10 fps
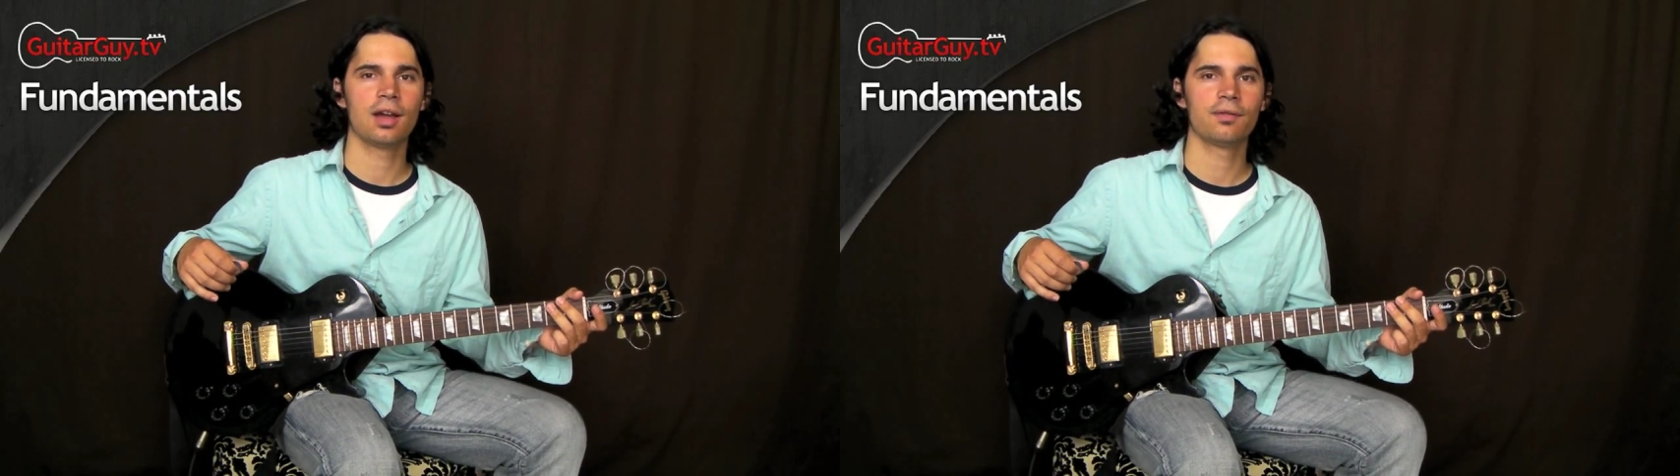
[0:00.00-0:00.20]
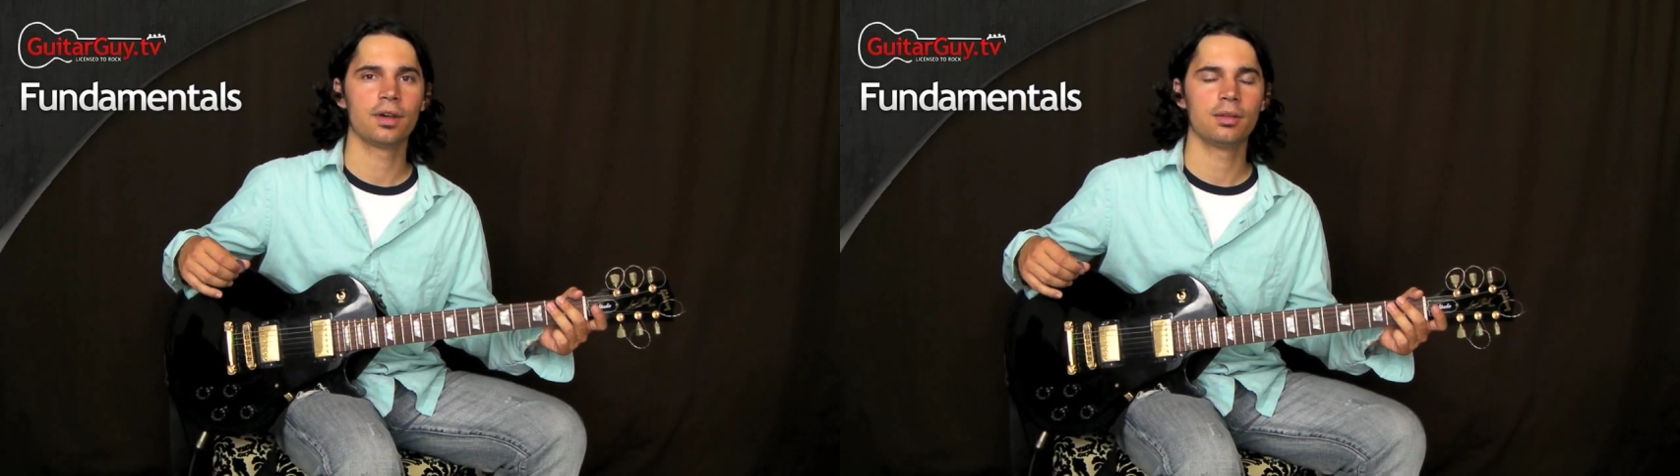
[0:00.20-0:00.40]

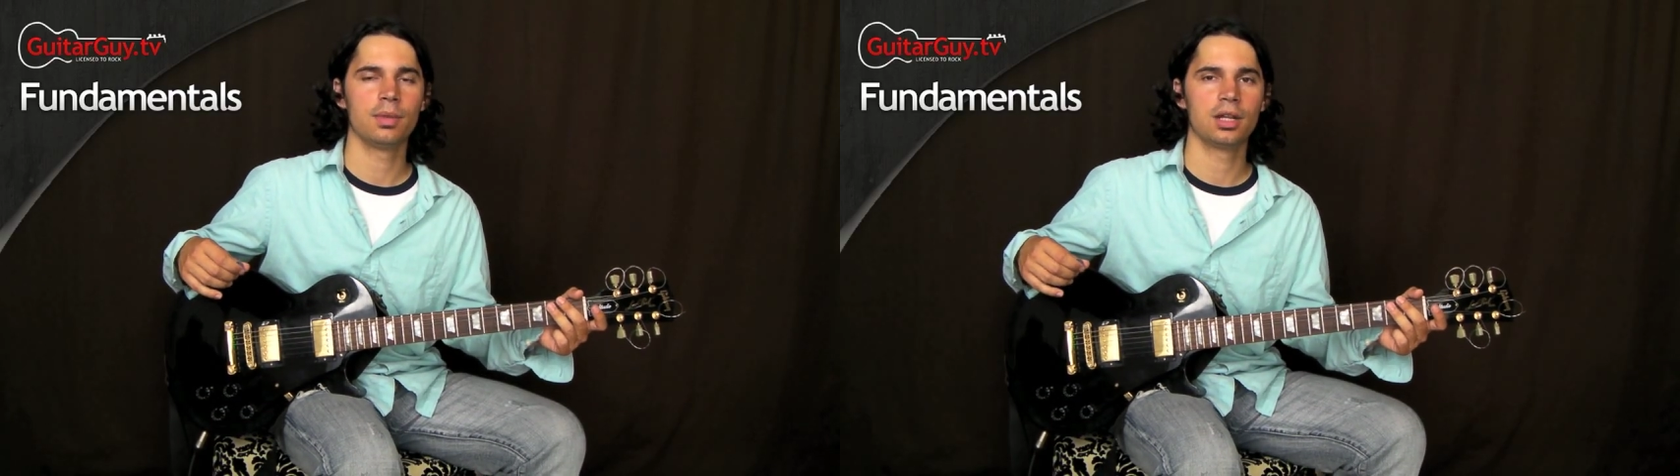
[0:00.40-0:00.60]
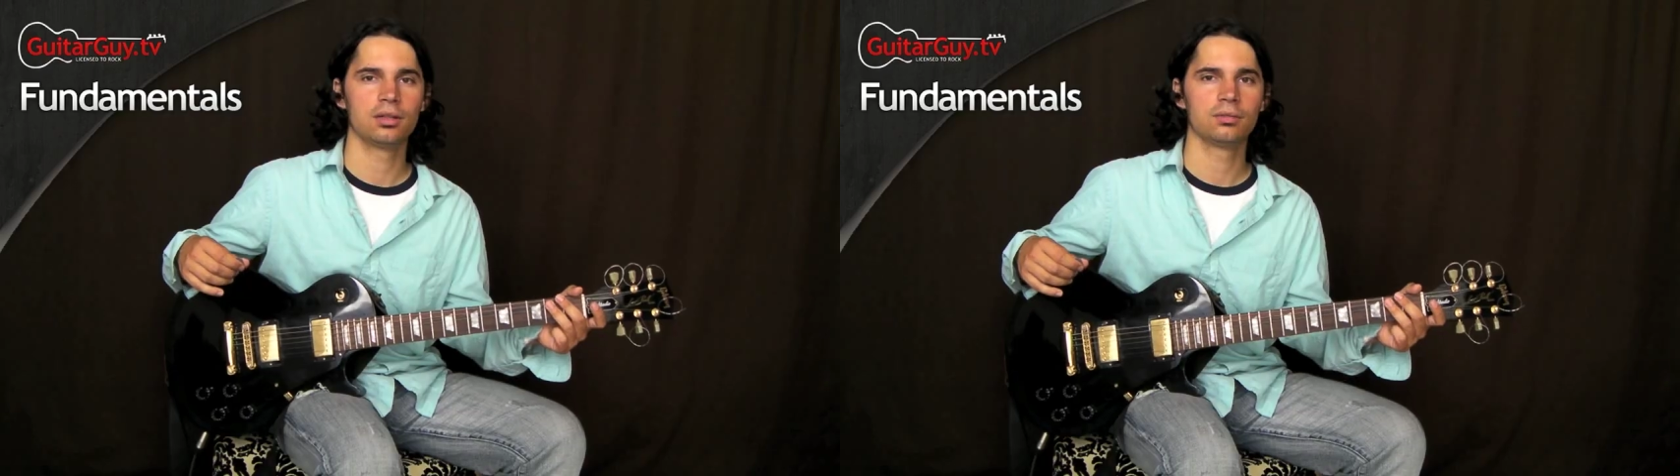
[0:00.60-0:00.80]

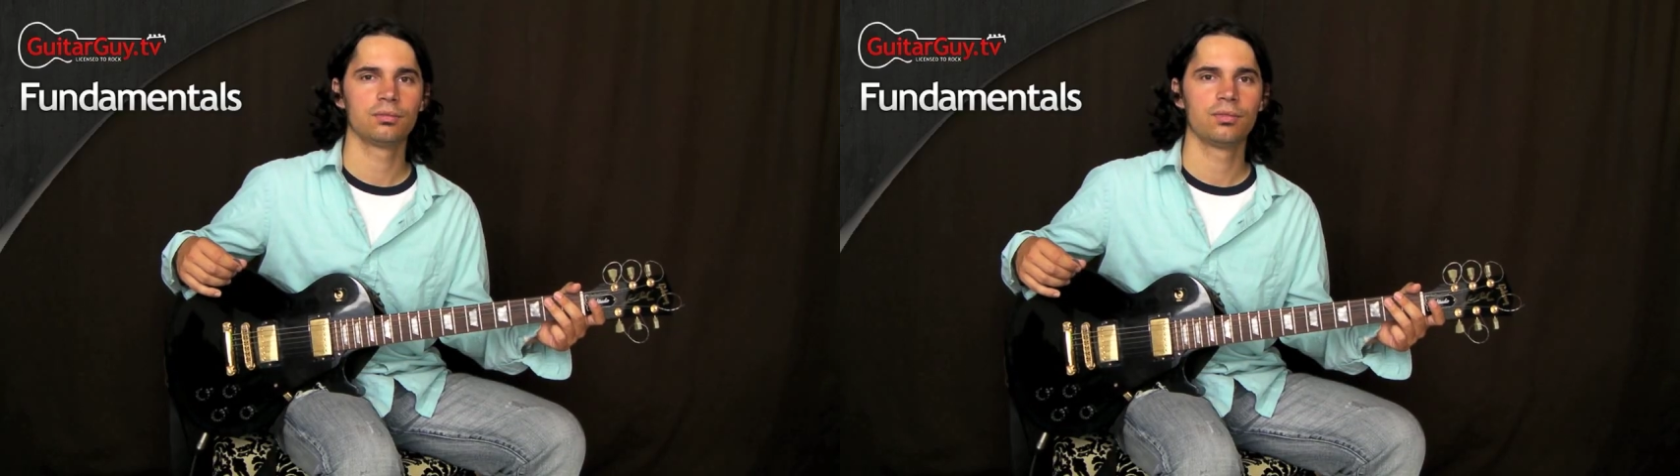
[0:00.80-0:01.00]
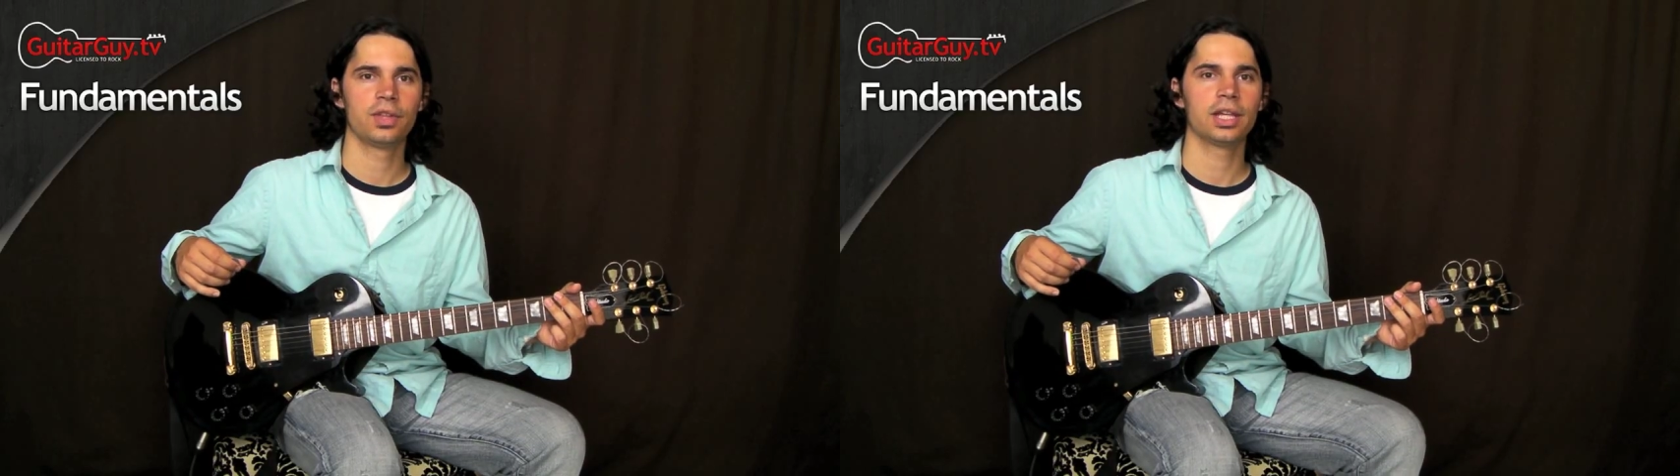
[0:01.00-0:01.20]
Fundamental.
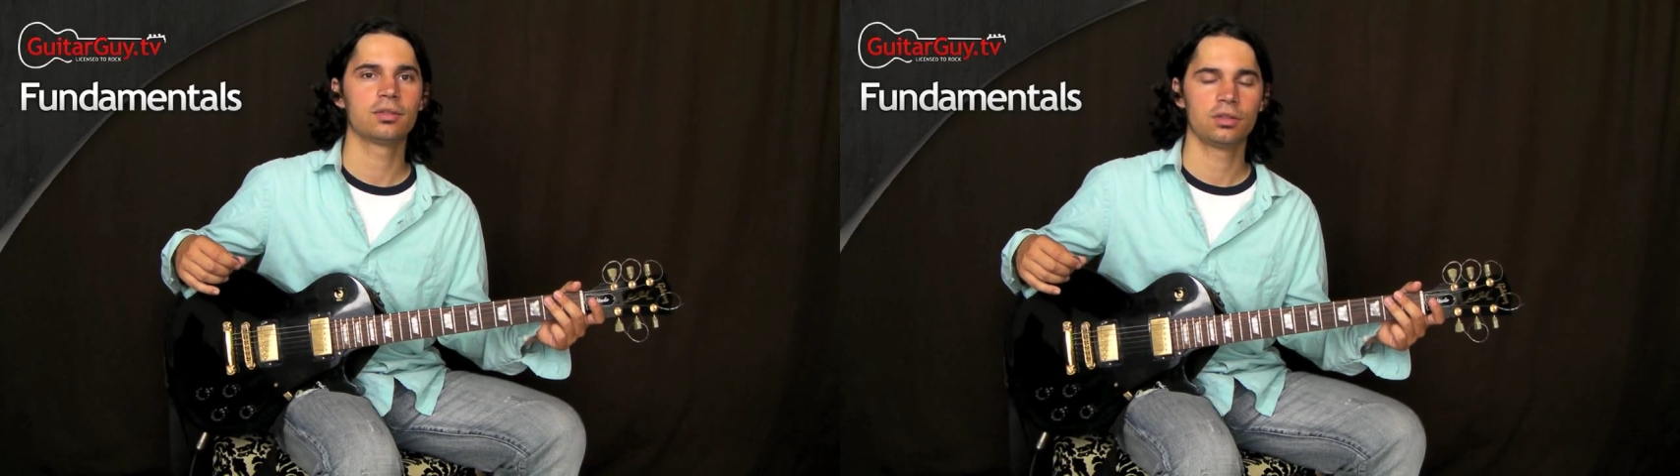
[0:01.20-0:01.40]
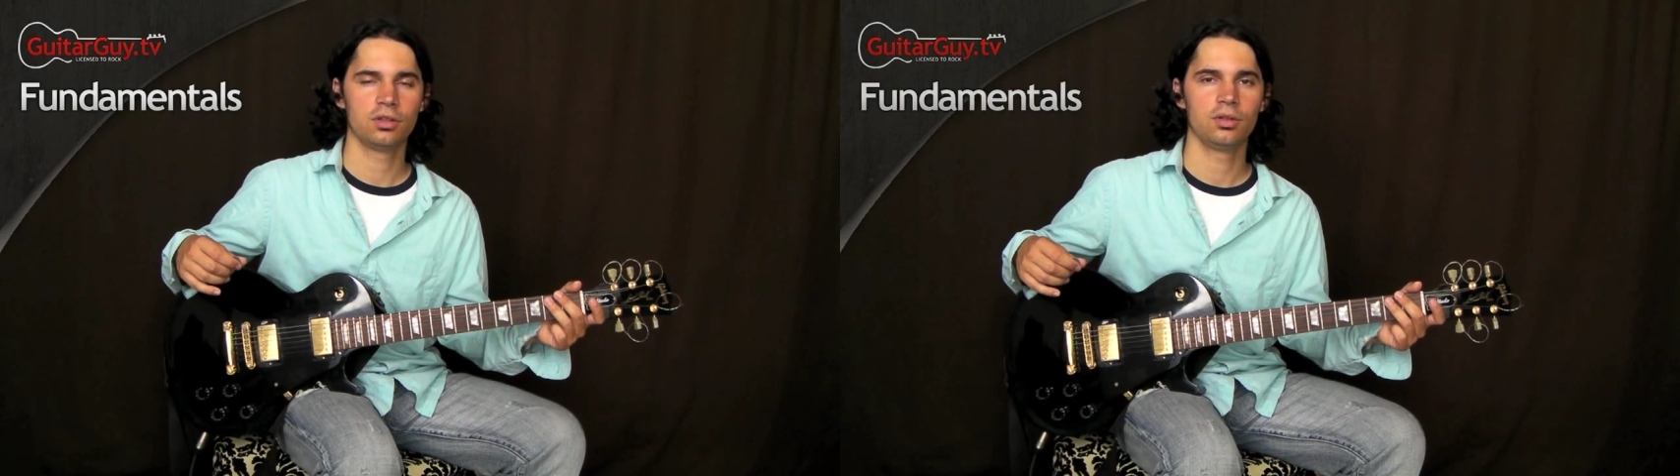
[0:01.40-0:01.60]
Thanks
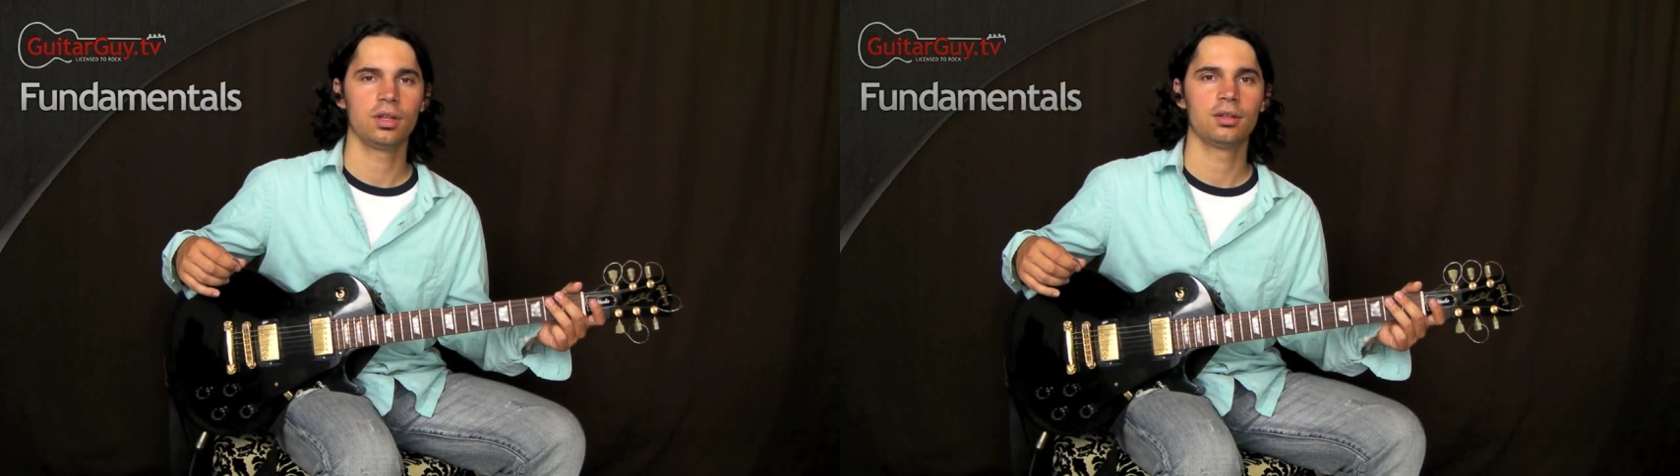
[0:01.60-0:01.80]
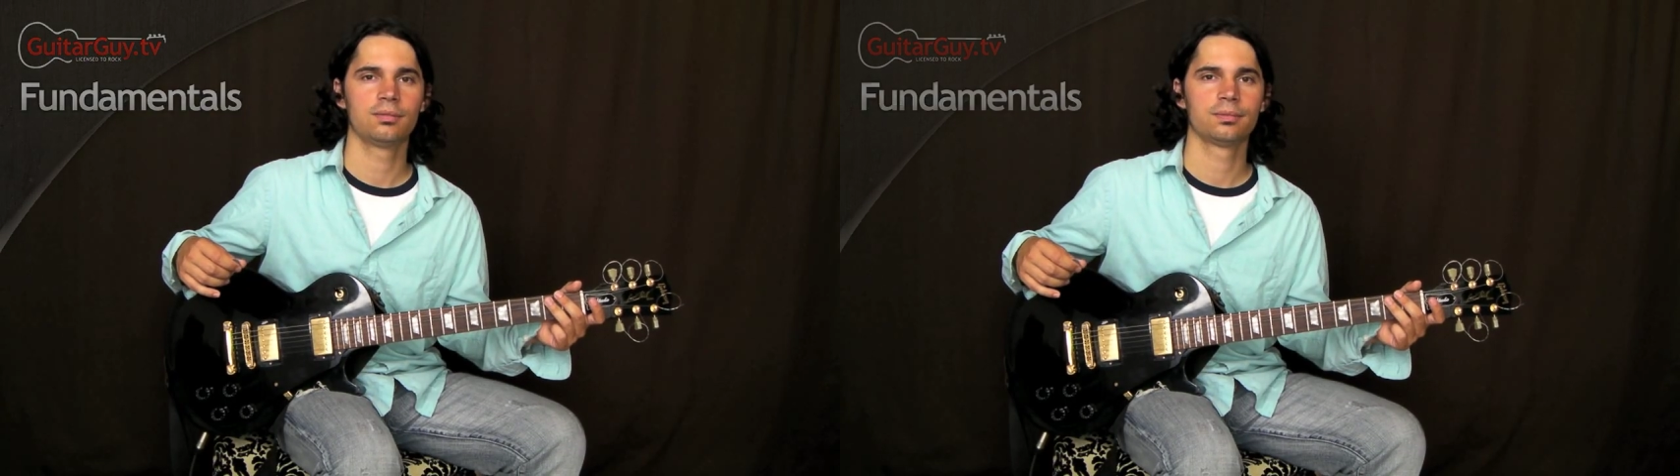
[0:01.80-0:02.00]
for tuning in.